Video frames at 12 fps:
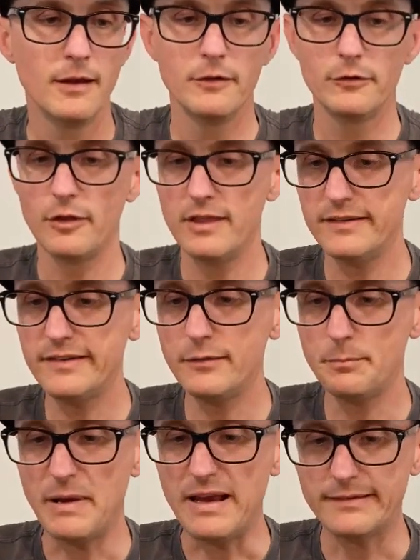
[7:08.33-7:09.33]
So this
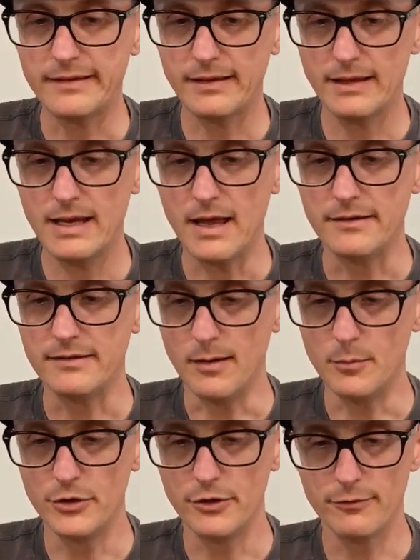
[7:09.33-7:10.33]
is basically a
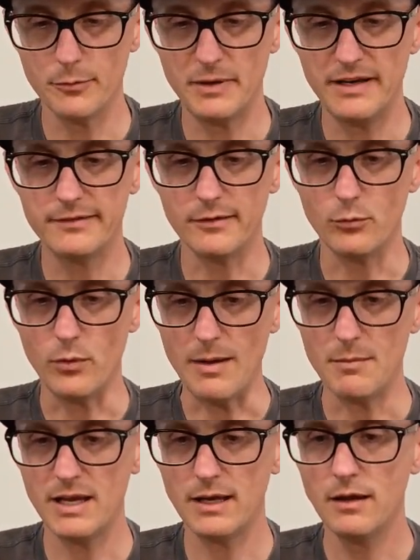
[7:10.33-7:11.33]
doubled over piece of
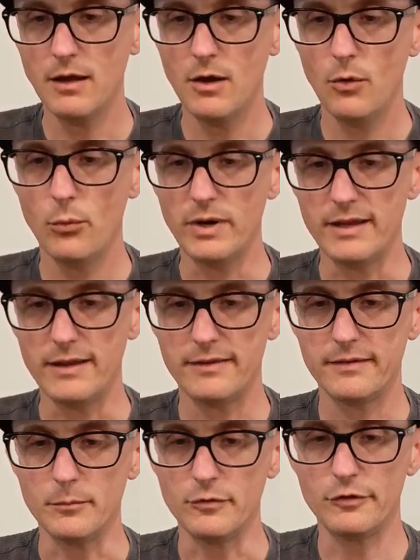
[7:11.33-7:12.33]
webbing with
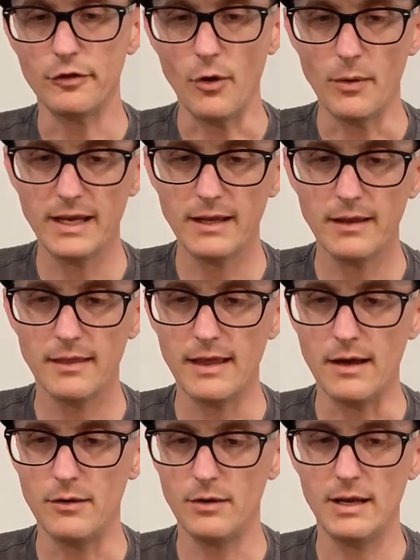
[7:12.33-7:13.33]
some sewing
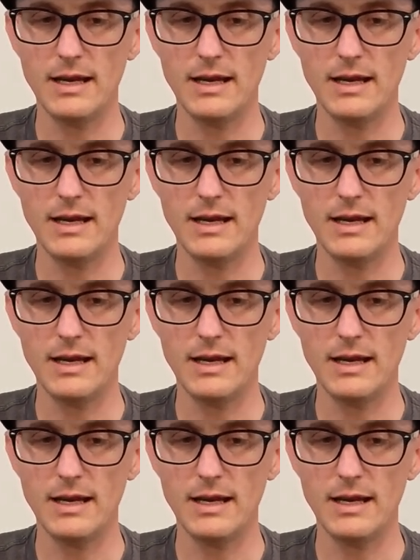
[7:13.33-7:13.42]
that,